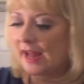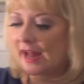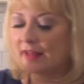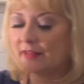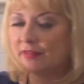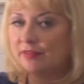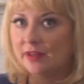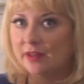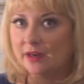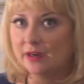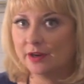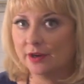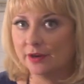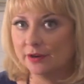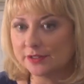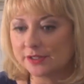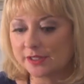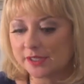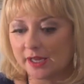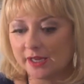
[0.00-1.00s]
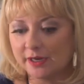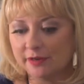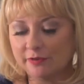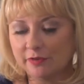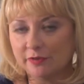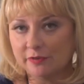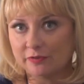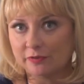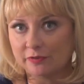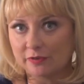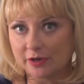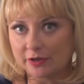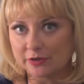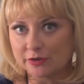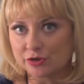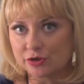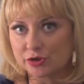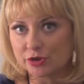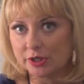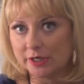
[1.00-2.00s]
And then here's kind of a
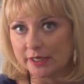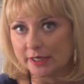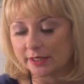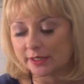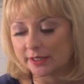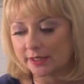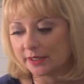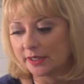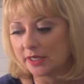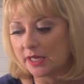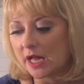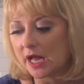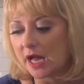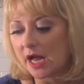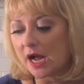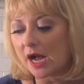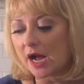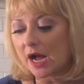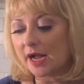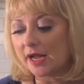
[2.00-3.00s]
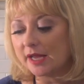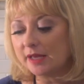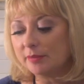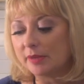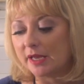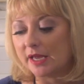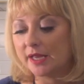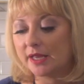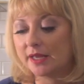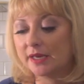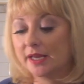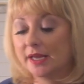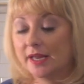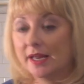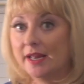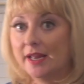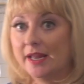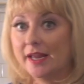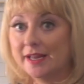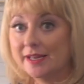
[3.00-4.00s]
fun trick. I made
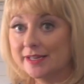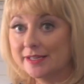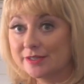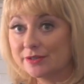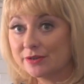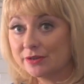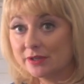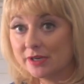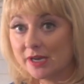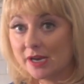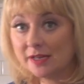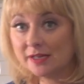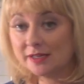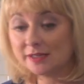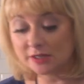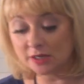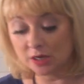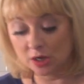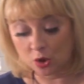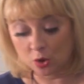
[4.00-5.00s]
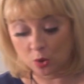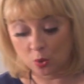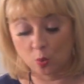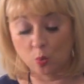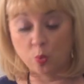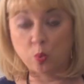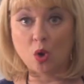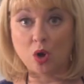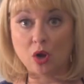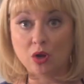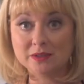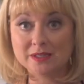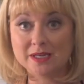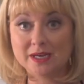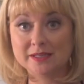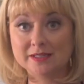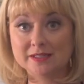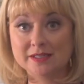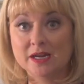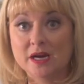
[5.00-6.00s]
hazelnut
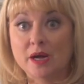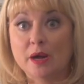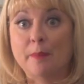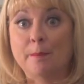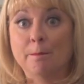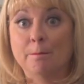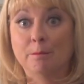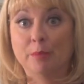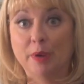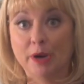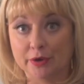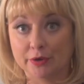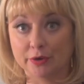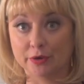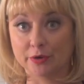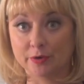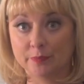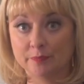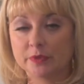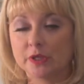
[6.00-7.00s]
walnut butter.